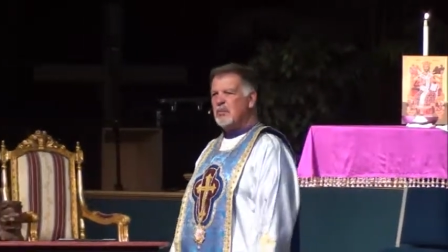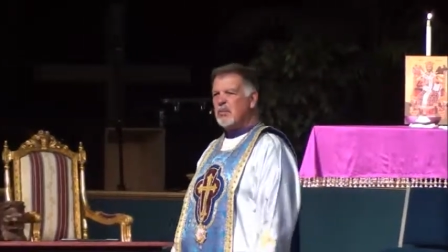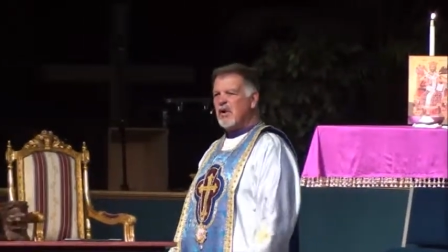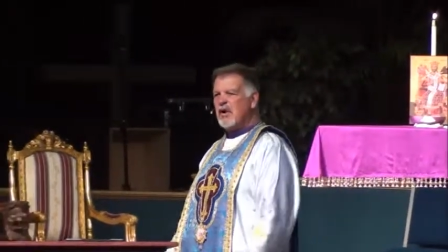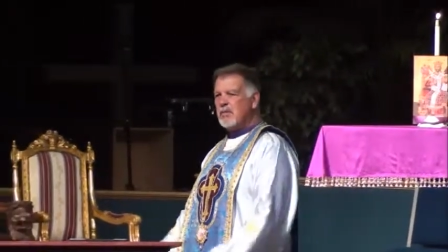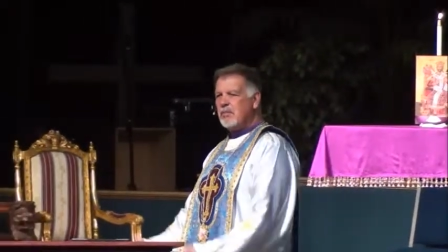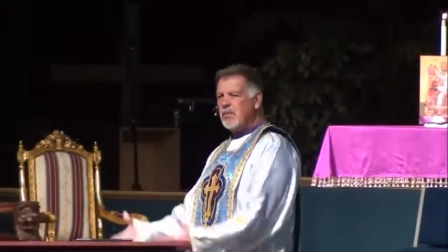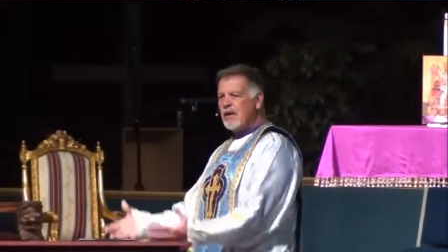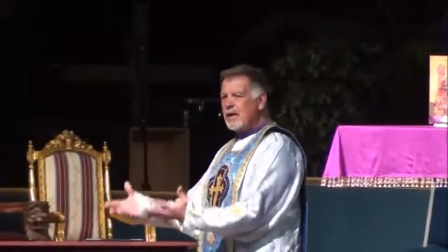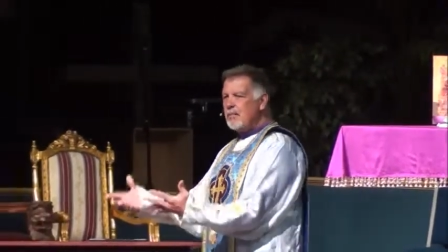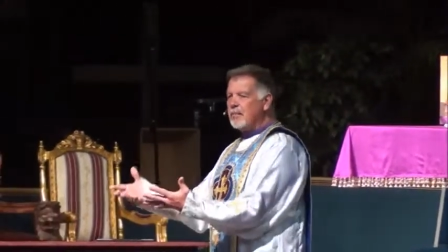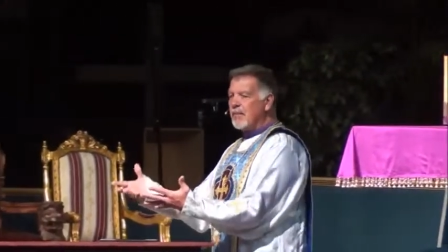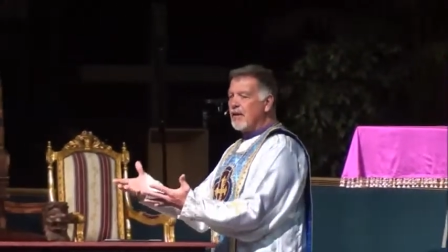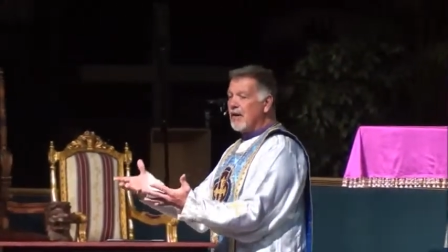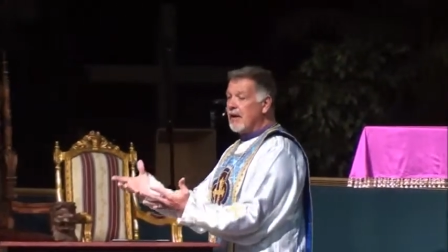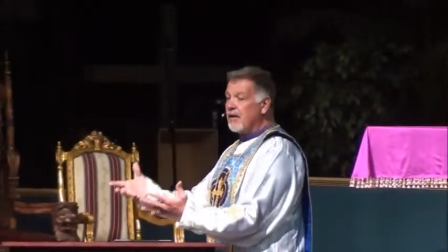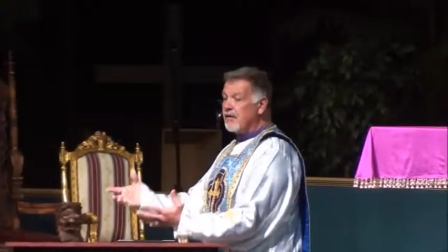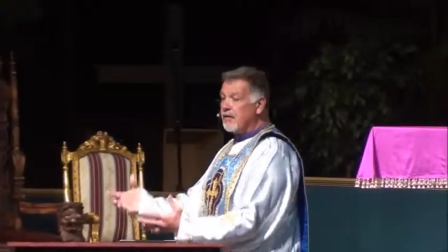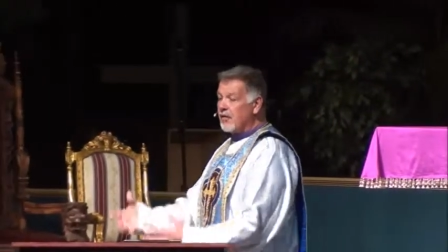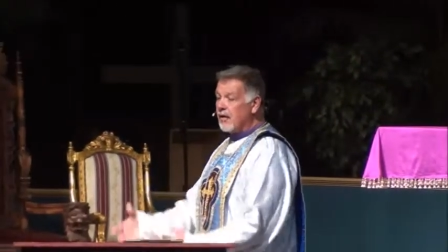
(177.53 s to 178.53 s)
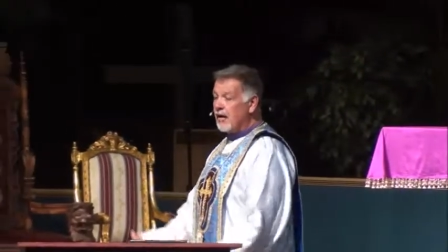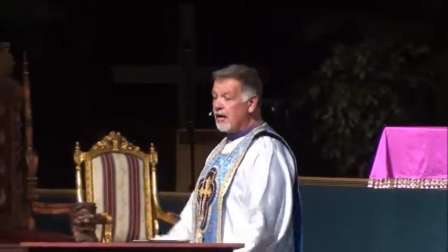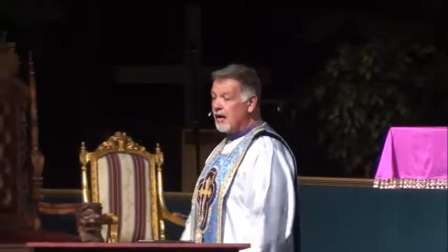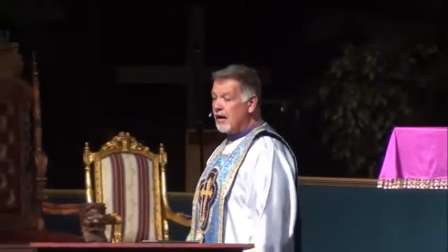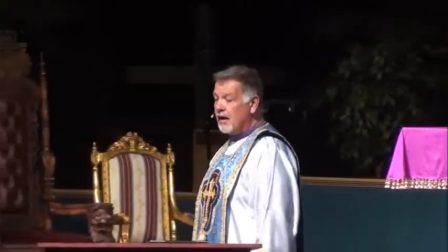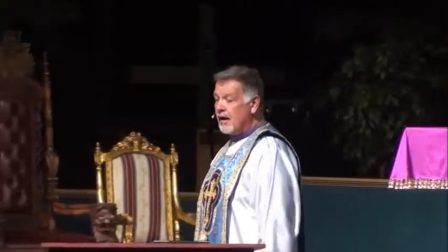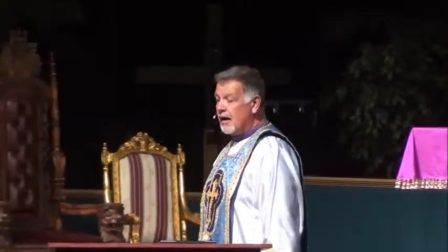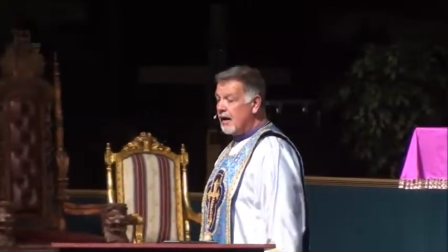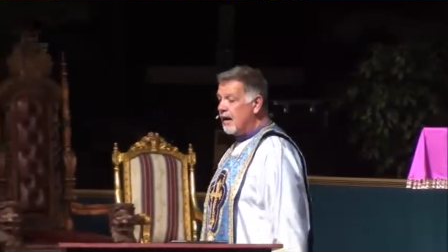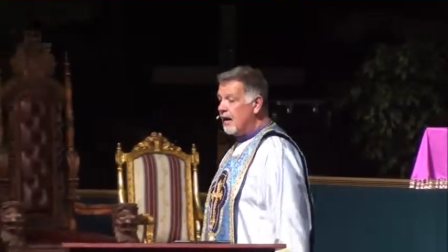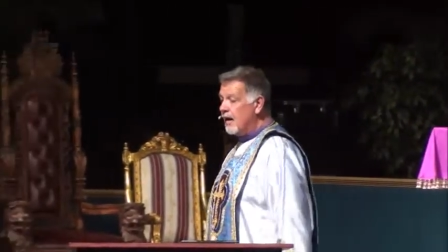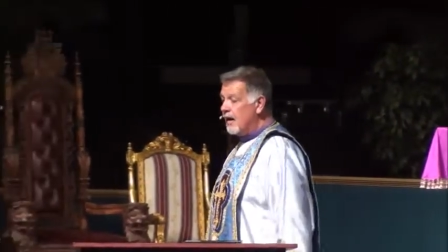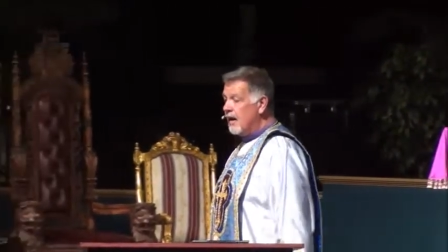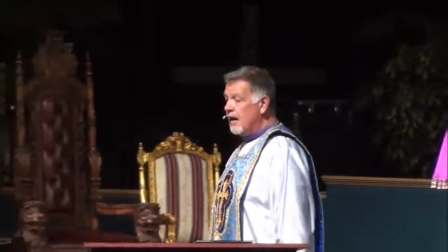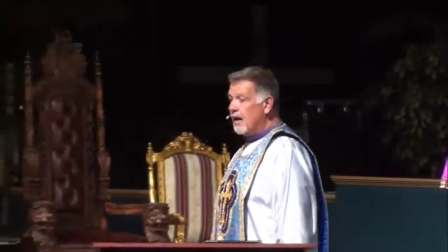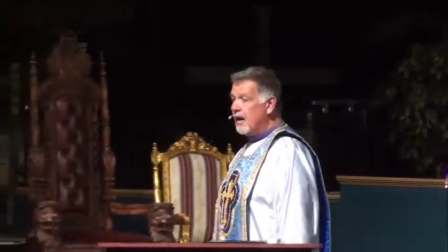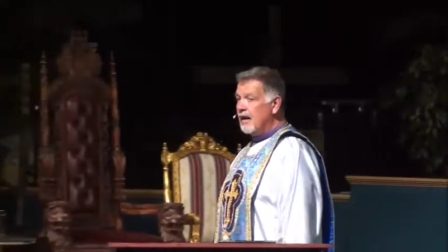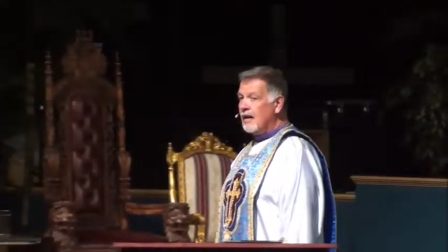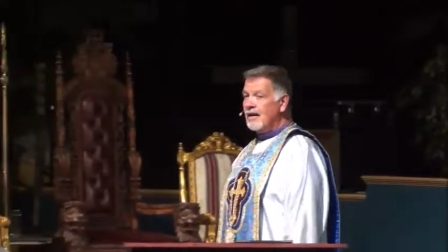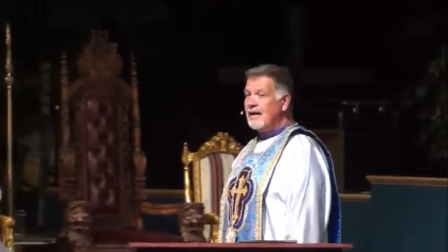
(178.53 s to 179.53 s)
bring people under a
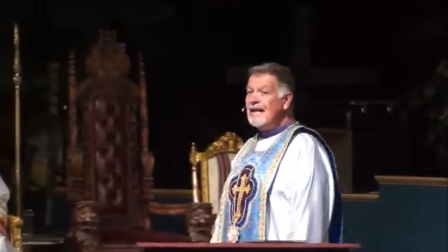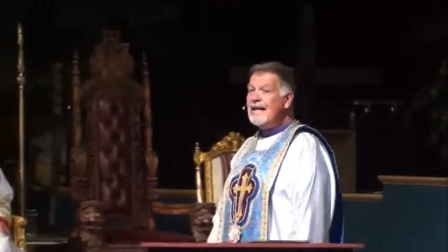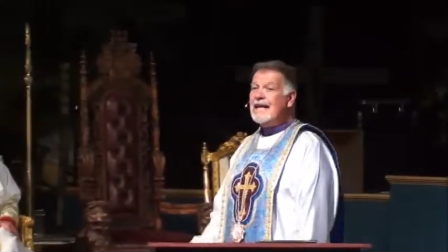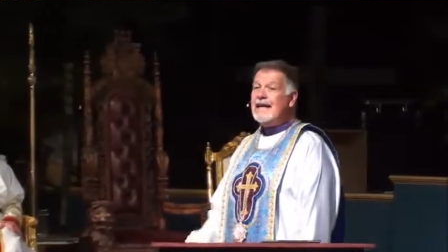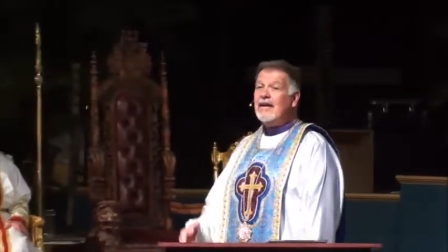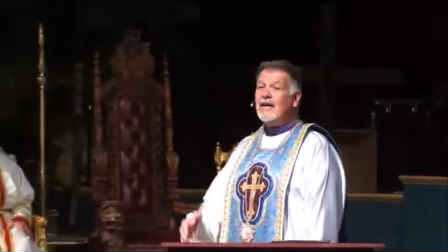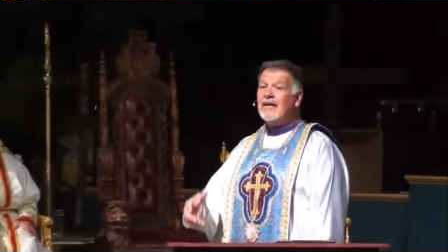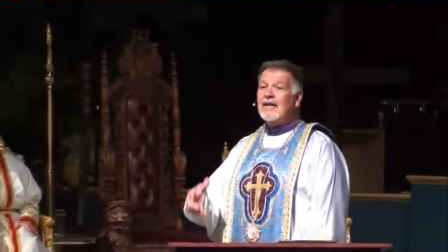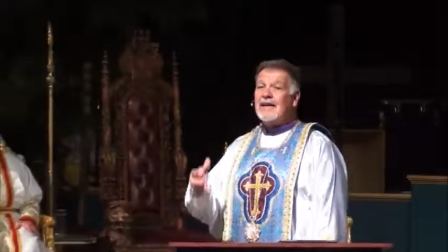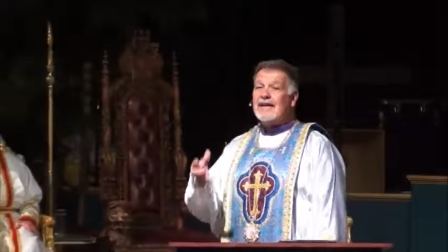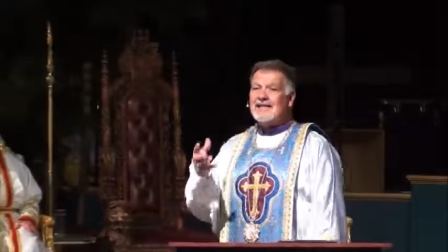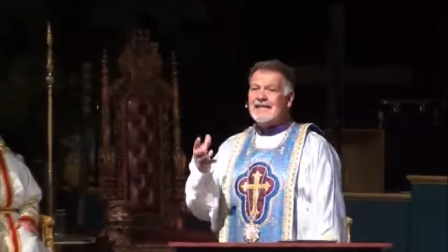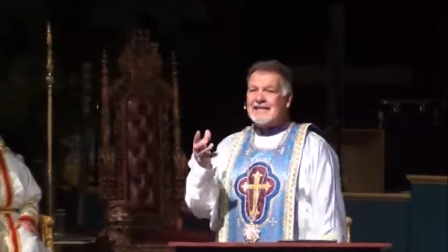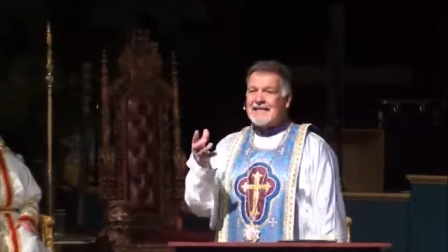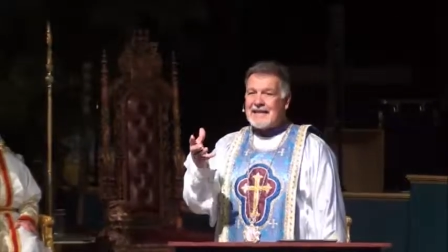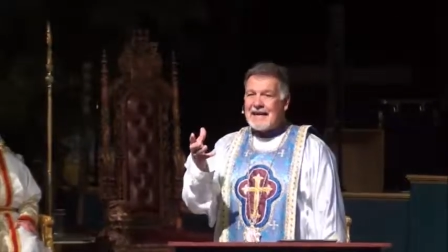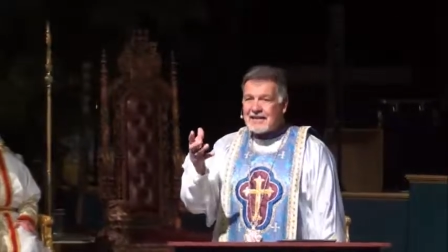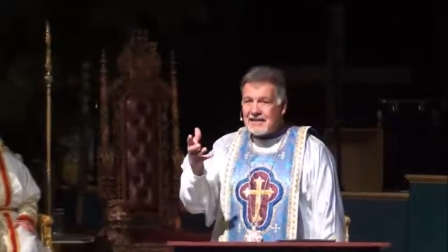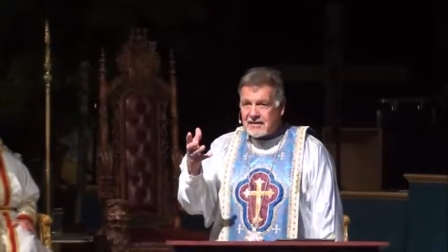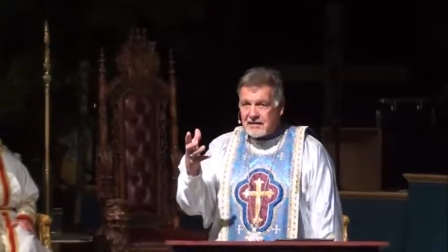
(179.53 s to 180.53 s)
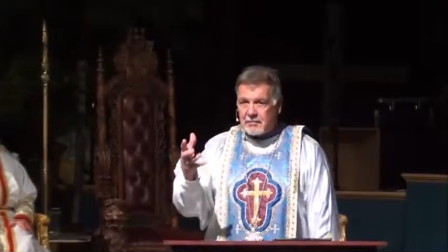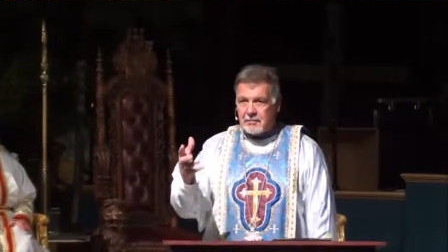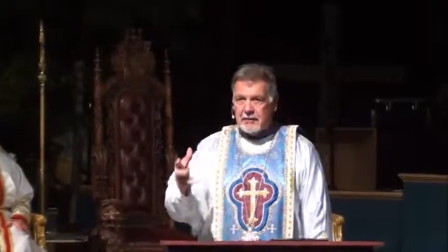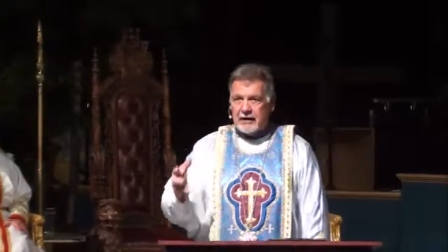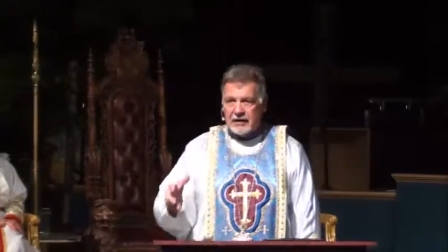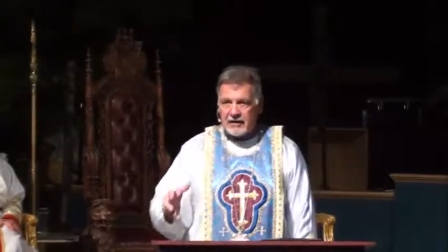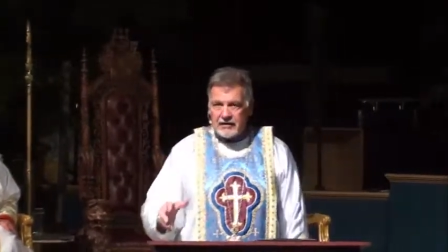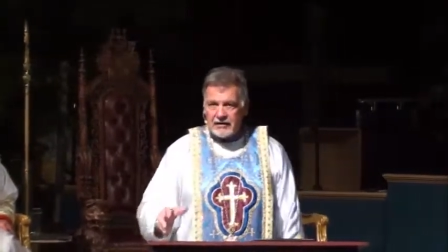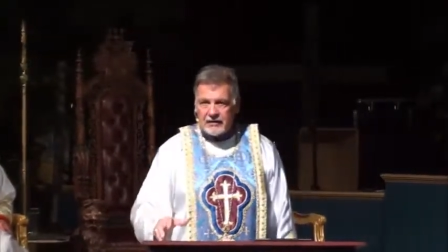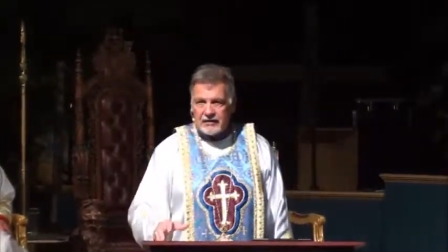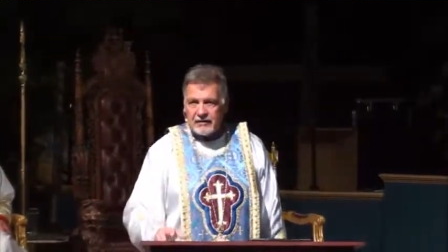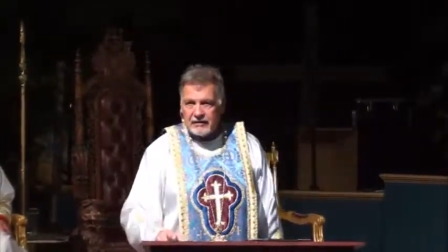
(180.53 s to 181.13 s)
legal assessment